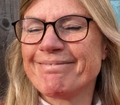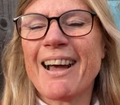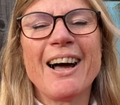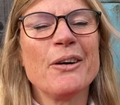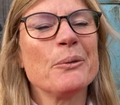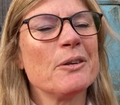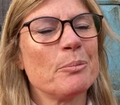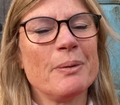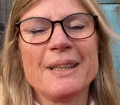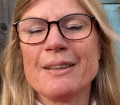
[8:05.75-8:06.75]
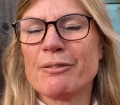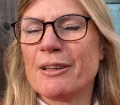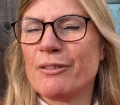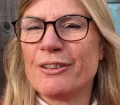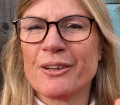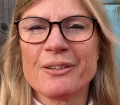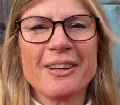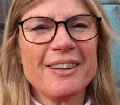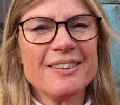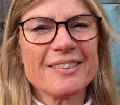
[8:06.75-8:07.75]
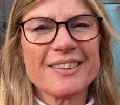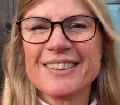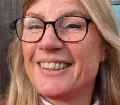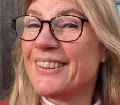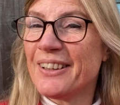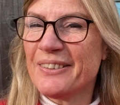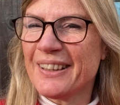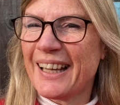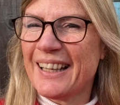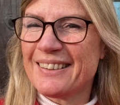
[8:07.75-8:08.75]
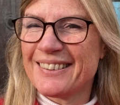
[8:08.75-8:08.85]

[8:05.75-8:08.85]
I always believe if you don't ask, you don't get.